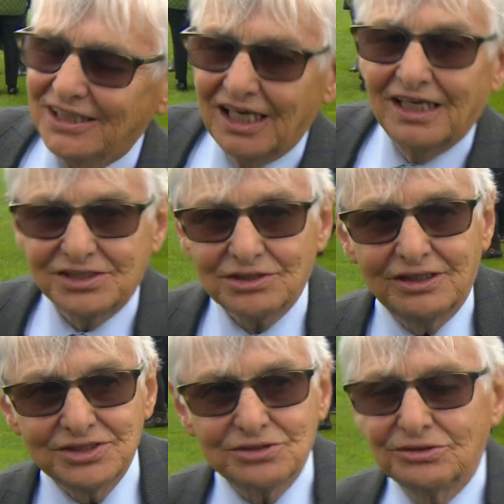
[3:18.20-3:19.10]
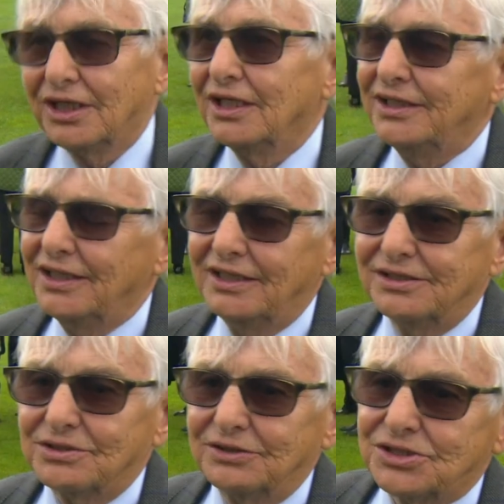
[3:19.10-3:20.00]
Yeah, it's okay. Yeah,
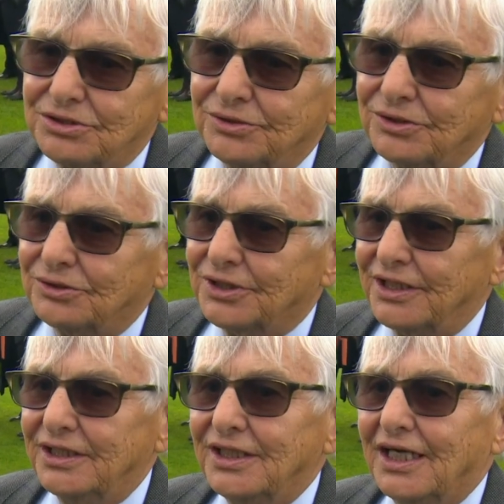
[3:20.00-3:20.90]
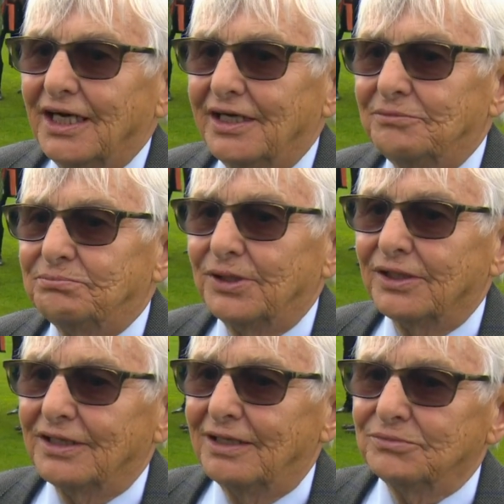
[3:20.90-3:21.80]
it's doing okay. But
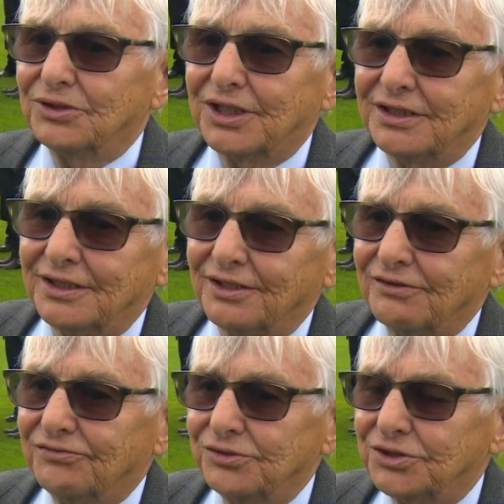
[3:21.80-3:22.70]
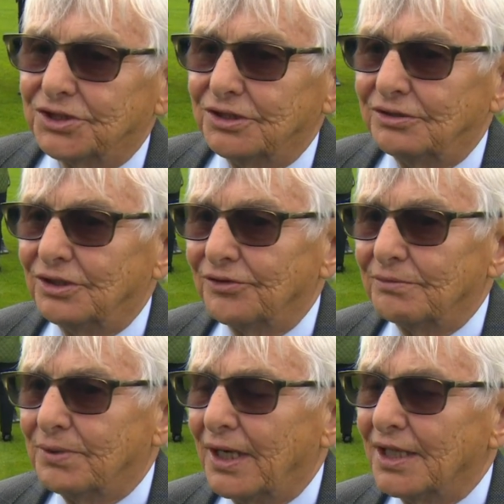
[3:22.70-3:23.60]
I'm looking into the future, not the
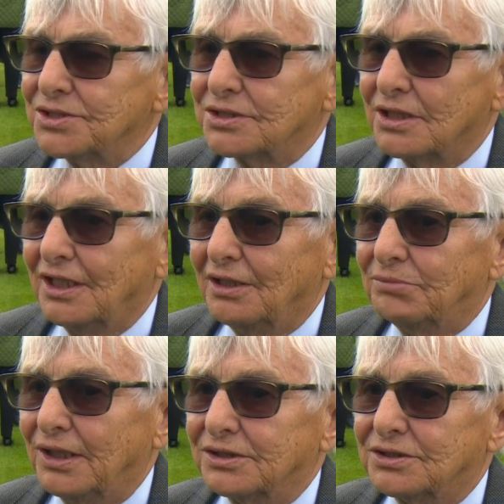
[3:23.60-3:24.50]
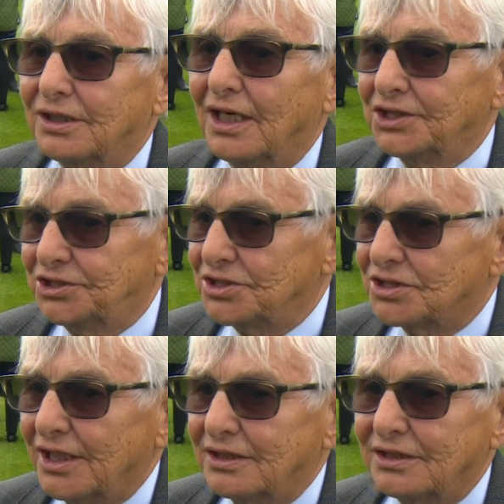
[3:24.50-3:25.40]
past. But as you
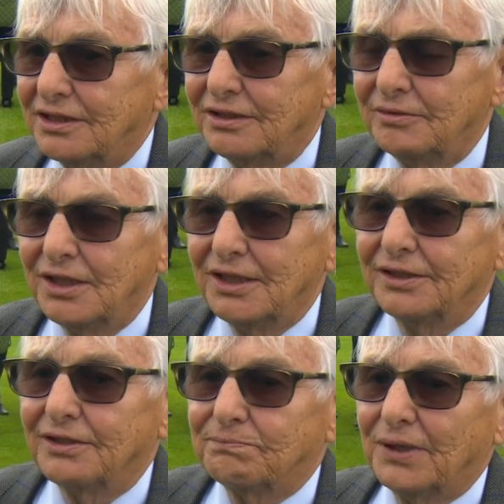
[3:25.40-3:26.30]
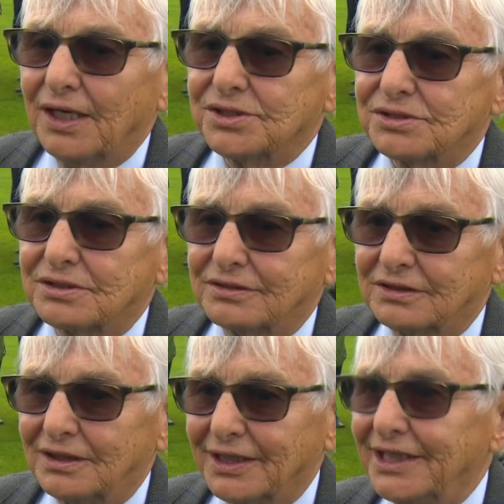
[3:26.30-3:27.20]
said, the past,
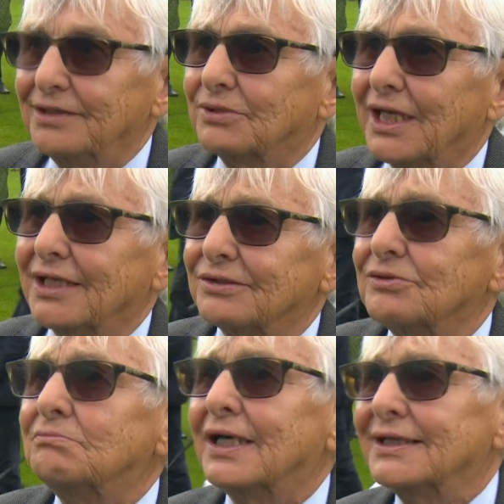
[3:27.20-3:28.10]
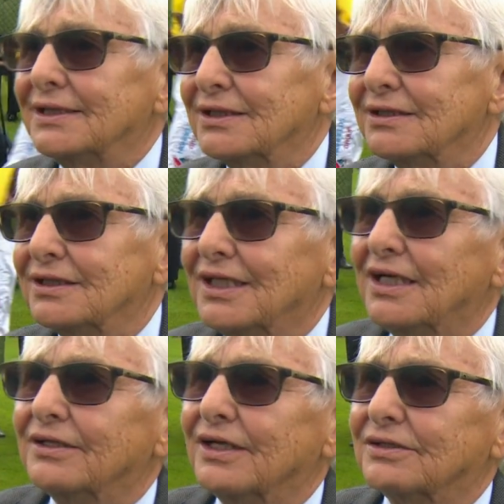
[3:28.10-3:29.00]
I keep getting reminded
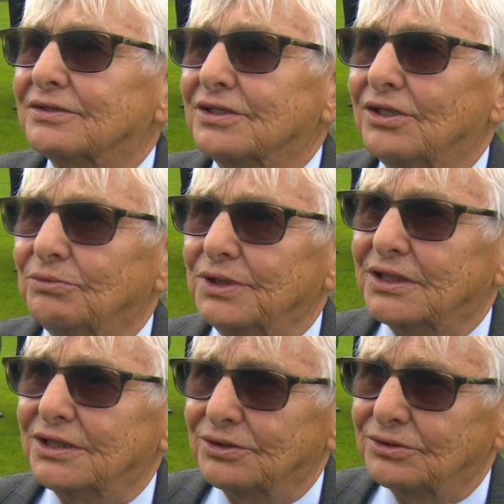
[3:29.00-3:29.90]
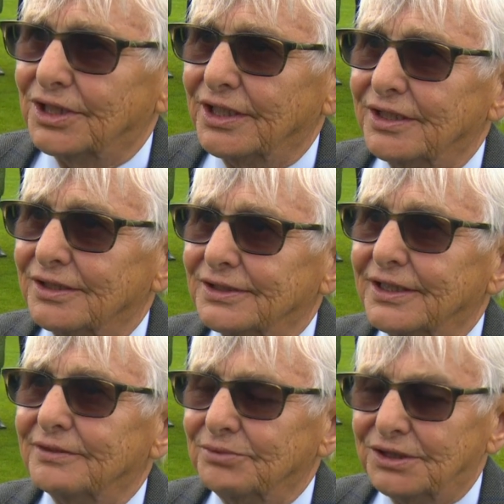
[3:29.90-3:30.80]
that we did okay.
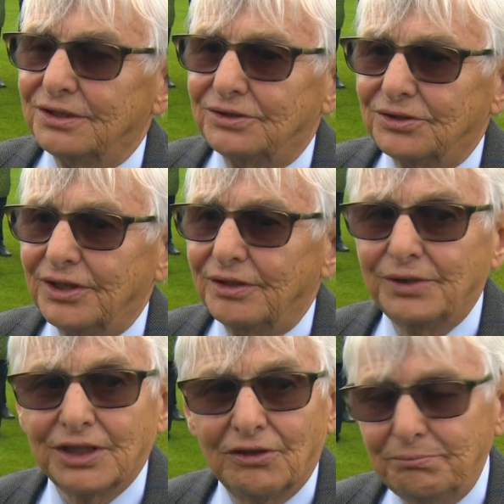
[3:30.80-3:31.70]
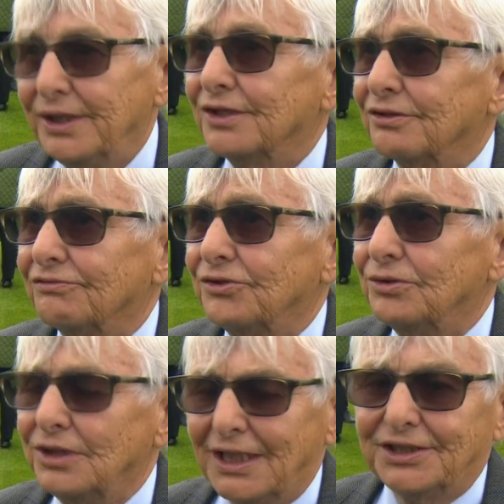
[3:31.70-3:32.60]
Yeah, we did okay. We got beaten a few
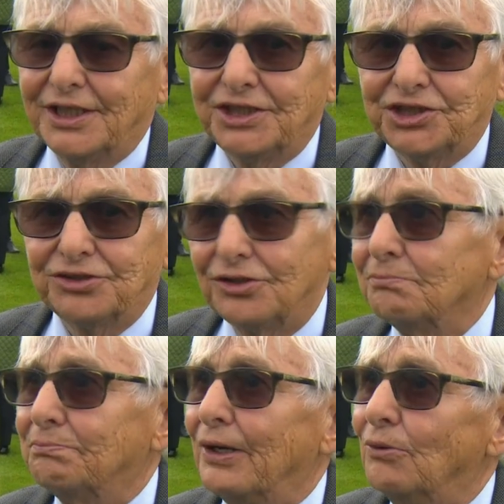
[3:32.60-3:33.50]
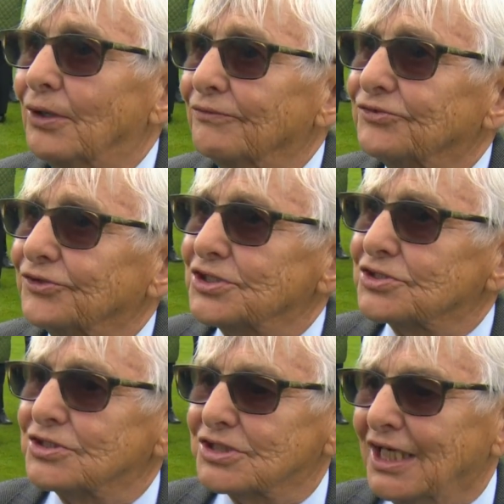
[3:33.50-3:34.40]
days on Belmont, for instance.